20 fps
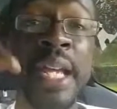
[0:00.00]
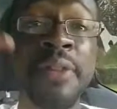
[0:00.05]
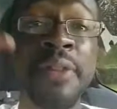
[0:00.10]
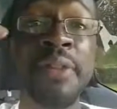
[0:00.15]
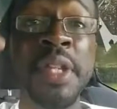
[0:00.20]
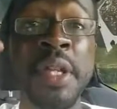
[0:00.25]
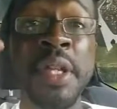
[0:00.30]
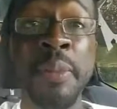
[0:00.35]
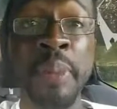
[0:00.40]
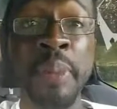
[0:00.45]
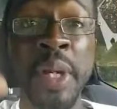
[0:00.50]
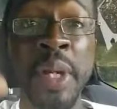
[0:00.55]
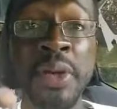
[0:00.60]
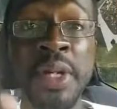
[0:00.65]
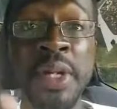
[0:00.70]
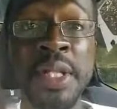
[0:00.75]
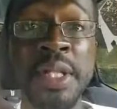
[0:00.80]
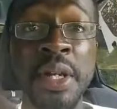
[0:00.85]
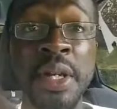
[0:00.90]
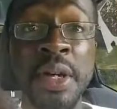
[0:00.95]
giving the
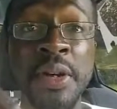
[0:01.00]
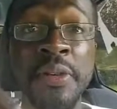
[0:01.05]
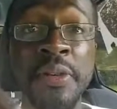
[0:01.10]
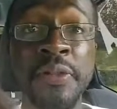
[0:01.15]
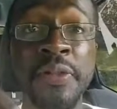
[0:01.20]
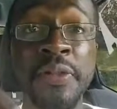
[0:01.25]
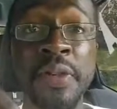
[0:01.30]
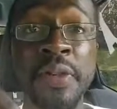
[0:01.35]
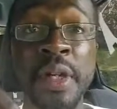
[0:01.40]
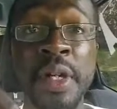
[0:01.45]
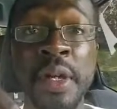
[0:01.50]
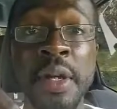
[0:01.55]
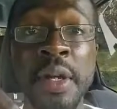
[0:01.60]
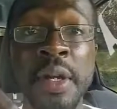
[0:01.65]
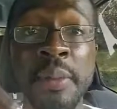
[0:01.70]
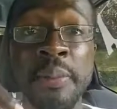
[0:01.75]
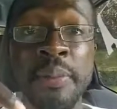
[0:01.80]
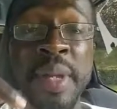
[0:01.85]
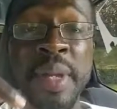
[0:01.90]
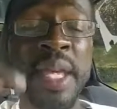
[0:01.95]
appearance of
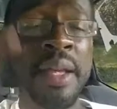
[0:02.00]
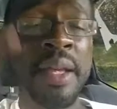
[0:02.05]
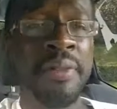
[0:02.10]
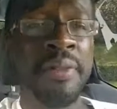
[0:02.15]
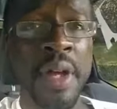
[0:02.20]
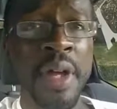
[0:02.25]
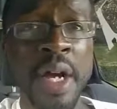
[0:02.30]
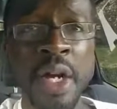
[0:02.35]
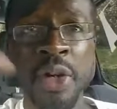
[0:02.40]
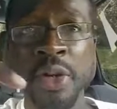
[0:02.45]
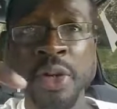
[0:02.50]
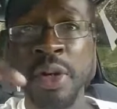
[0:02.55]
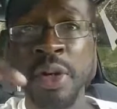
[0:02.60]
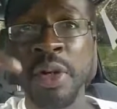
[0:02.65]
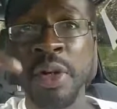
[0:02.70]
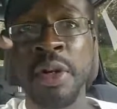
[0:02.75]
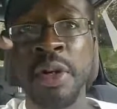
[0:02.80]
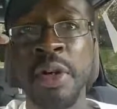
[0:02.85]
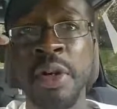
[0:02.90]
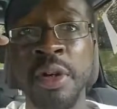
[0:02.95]
being a thug
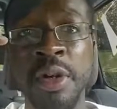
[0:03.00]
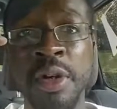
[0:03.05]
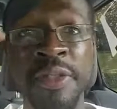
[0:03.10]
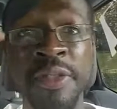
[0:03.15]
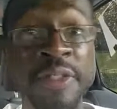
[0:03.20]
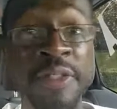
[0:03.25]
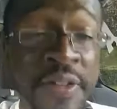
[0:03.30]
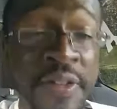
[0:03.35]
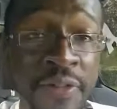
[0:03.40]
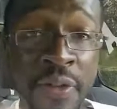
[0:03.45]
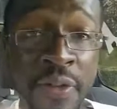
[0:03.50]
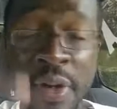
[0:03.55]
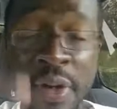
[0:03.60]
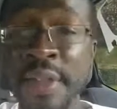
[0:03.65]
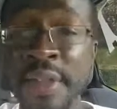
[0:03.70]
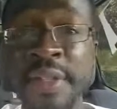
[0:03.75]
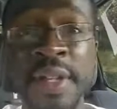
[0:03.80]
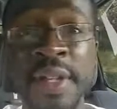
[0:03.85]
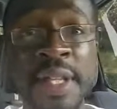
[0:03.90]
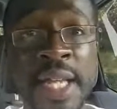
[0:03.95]
or a thief or
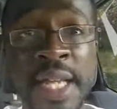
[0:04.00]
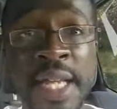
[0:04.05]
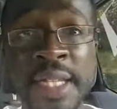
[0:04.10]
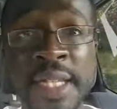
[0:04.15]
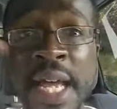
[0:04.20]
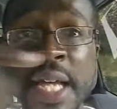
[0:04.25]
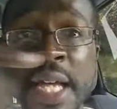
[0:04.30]
anything like that.